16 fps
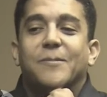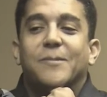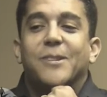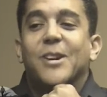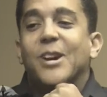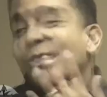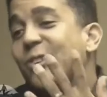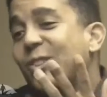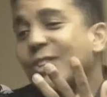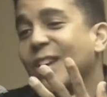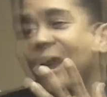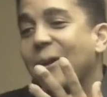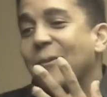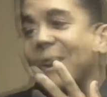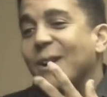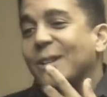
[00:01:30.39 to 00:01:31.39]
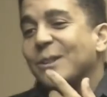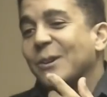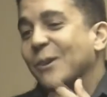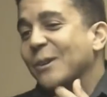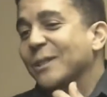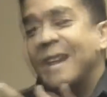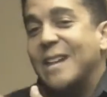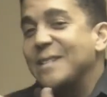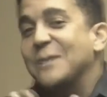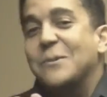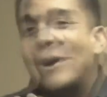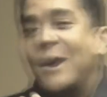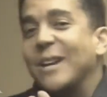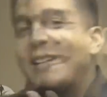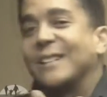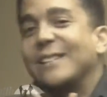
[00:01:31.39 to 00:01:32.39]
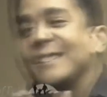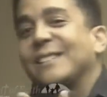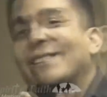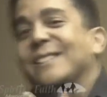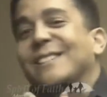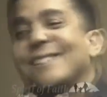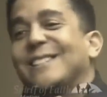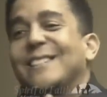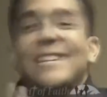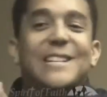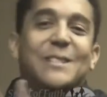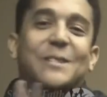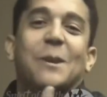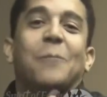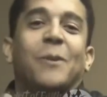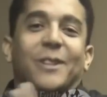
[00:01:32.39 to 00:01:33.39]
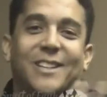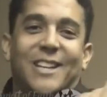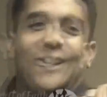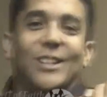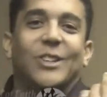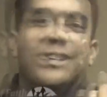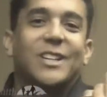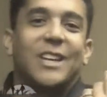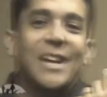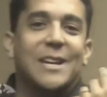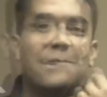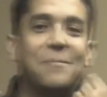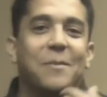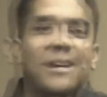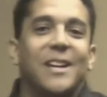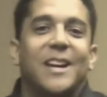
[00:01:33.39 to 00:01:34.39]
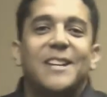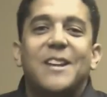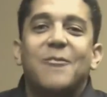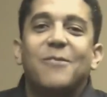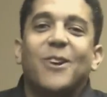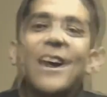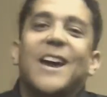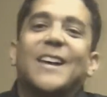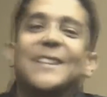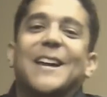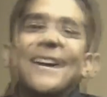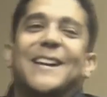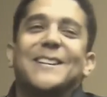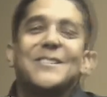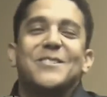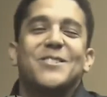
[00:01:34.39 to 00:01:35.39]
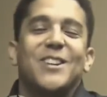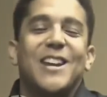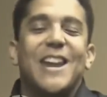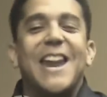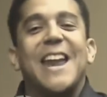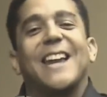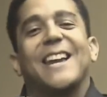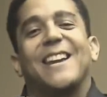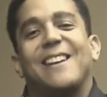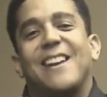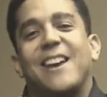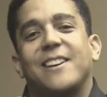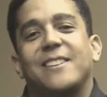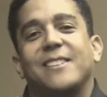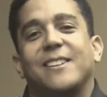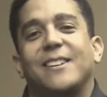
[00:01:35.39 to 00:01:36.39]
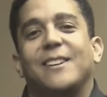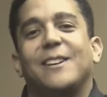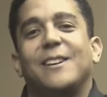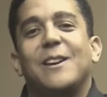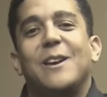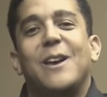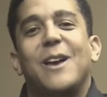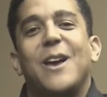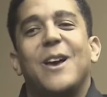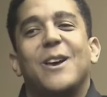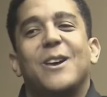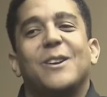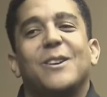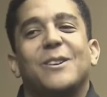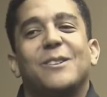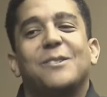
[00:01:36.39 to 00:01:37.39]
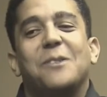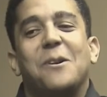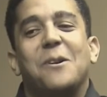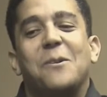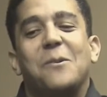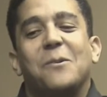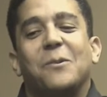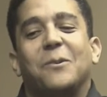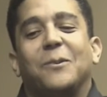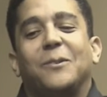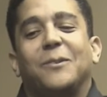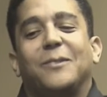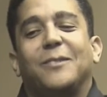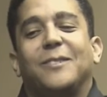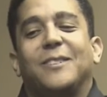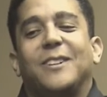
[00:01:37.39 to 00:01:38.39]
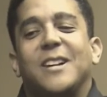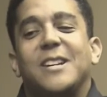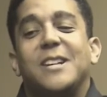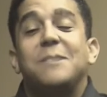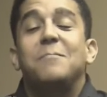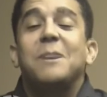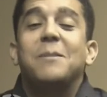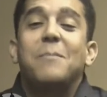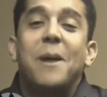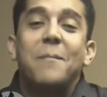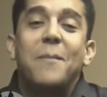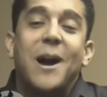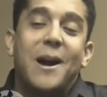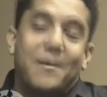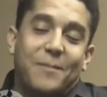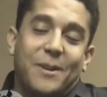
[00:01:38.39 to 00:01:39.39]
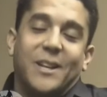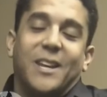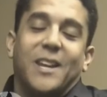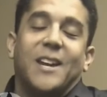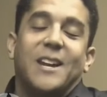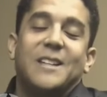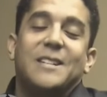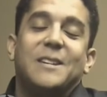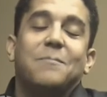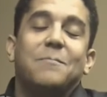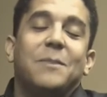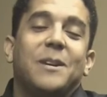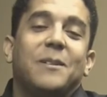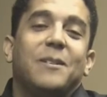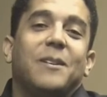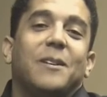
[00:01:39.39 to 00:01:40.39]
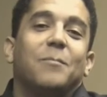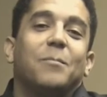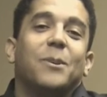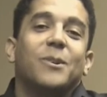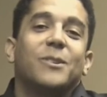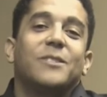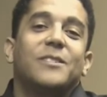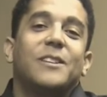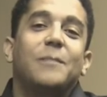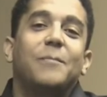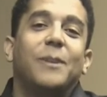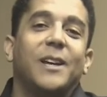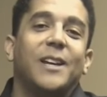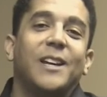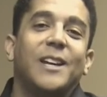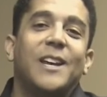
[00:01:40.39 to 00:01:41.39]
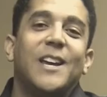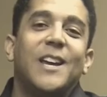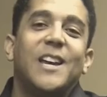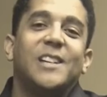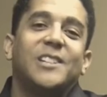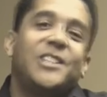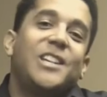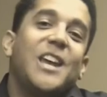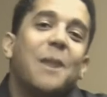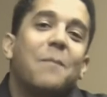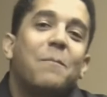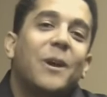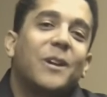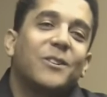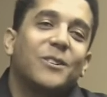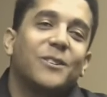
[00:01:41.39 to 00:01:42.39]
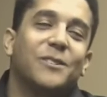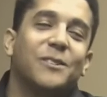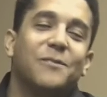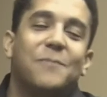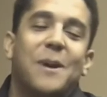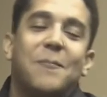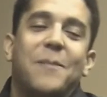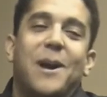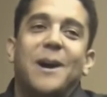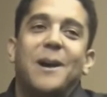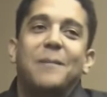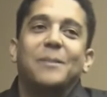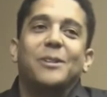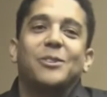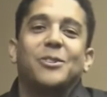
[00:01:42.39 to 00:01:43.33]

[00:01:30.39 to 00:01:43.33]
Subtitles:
The other thing I wanted to know is I just wanted to see someone that looked like me. I never had that genetic connection. So I didn't meet my mom, but again, I did meet a birth sibling, and she had pictures of my mom.